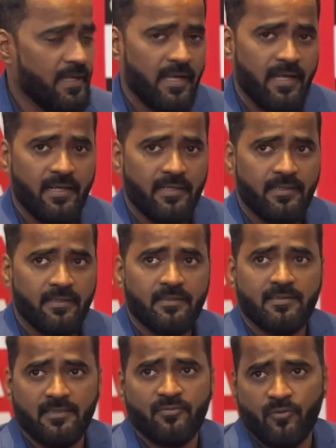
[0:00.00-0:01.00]
And
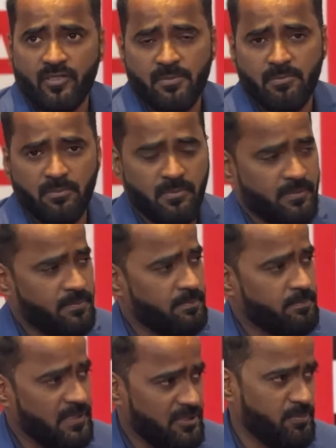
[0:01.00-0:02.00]
this forty member
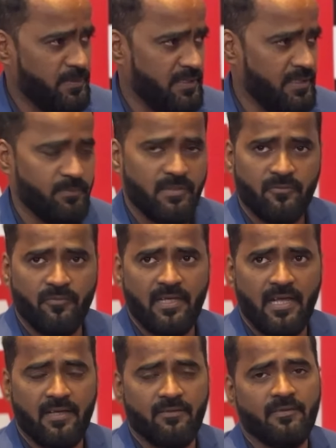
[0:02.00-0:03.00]
placement team that we
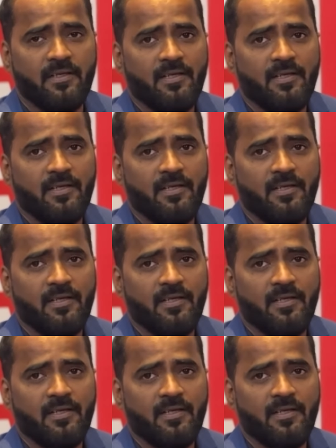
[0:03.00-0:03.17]
have